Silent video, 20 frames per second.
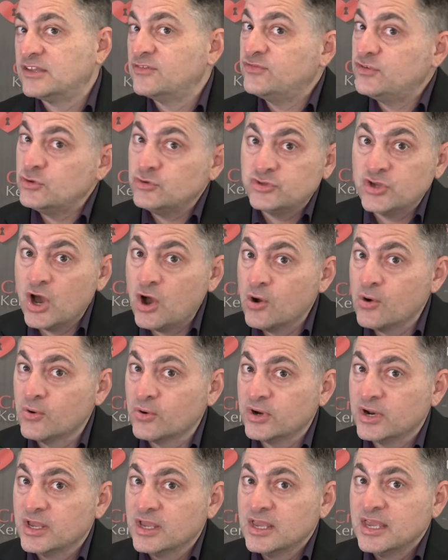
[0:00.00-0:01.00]
If you
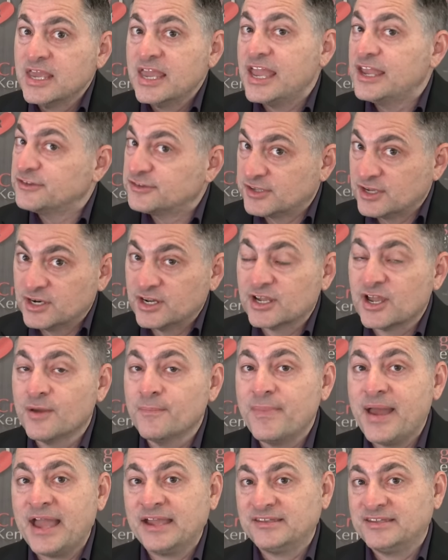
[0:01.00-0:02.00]
don't, it's going to
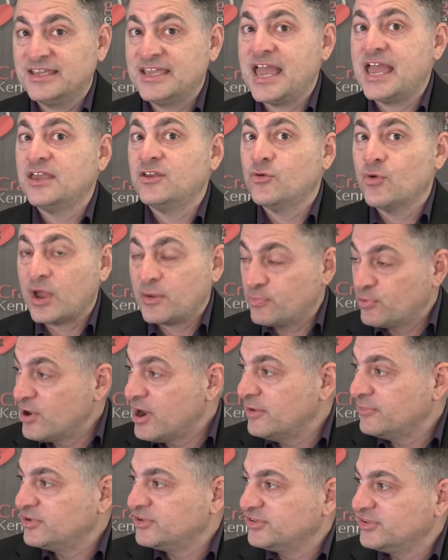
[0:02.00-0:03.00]
come back to get you, I
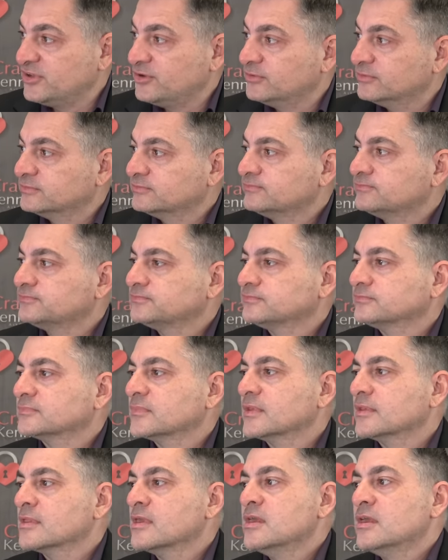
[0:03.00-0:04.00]
promise you.
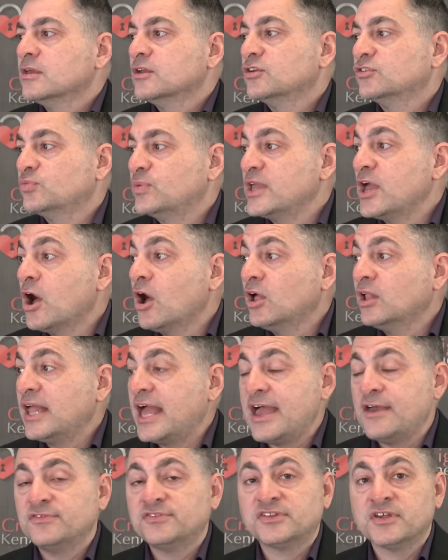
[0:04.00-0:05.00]
Because we all
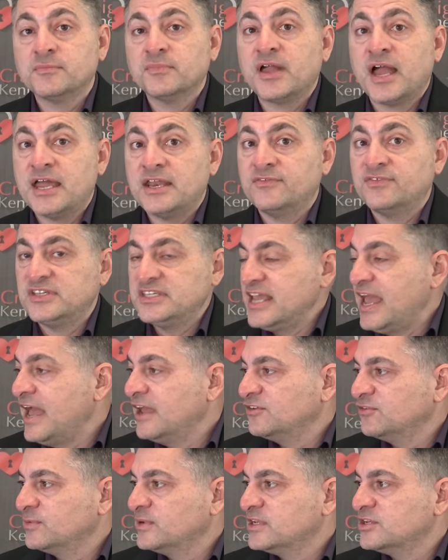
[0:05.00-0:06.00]
have some kind of
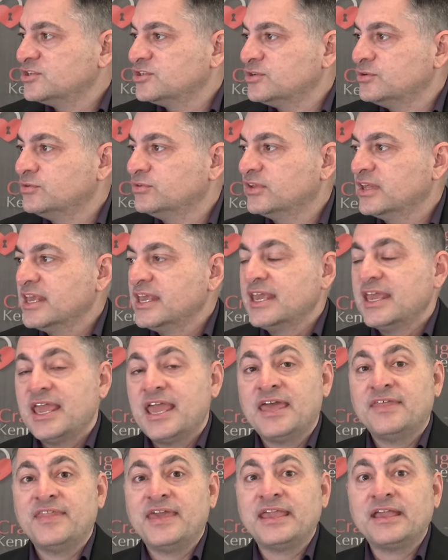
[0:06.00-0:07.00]
attachment issues,
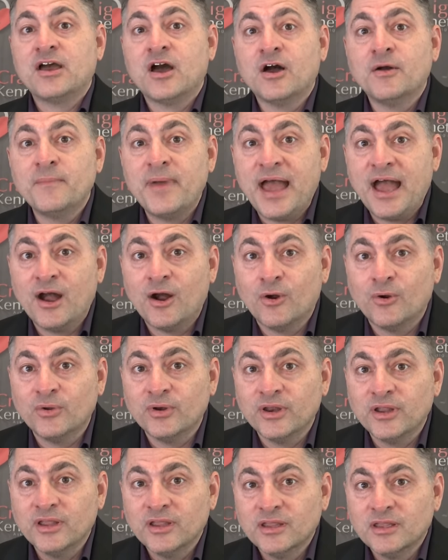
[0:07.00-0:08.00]
and they come
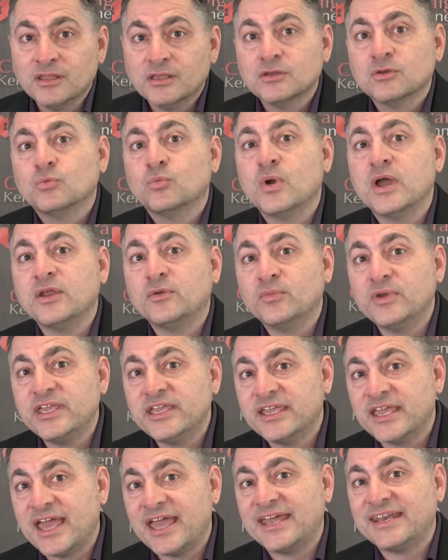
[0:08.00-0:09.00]
out when we
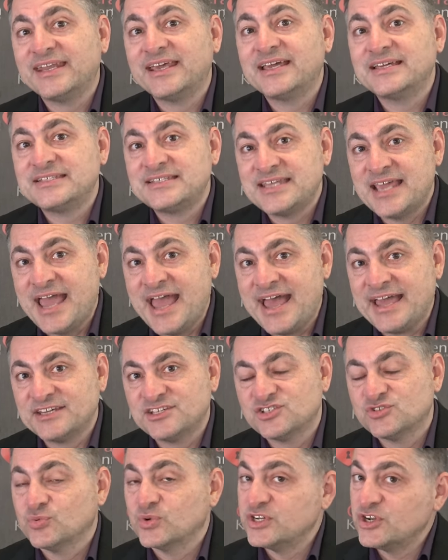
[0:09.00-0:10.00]
get
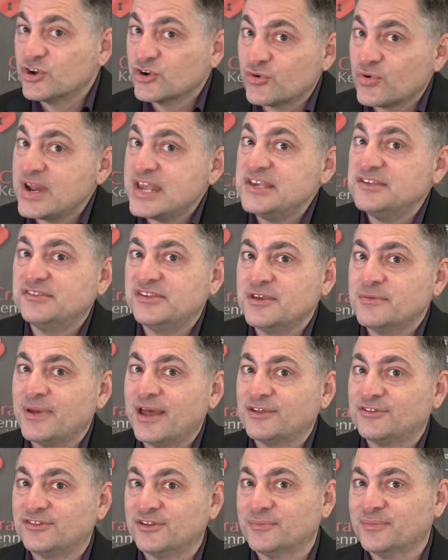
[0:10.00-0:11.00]
attached, when you're crazy
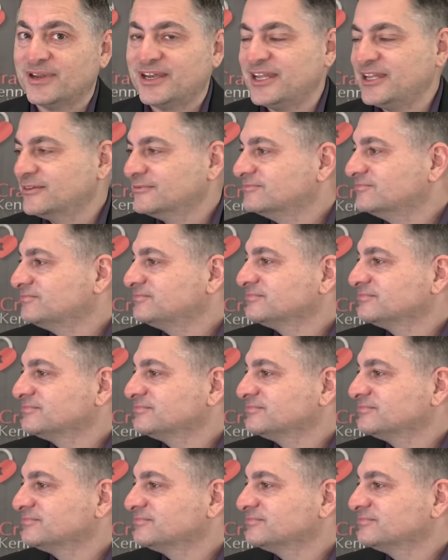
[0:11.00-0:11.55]
about somebody.